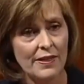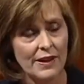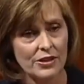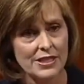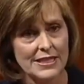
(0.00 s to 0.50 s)

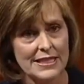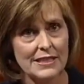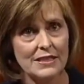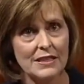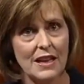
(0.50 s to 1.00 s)
there's
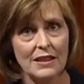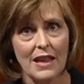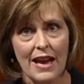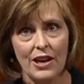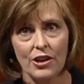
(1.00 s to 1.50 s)
still a
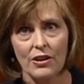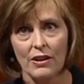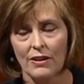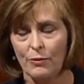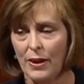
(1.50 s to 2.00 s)
layer
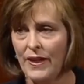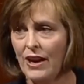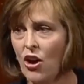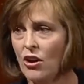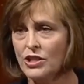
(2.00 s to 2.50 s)
of what they
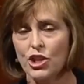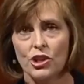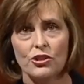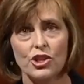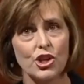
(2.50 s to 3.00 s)
call
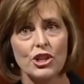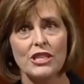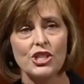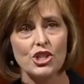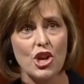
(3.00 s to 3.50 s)
dirty
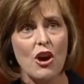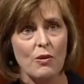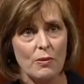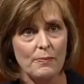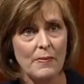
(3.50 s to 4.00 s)
snow.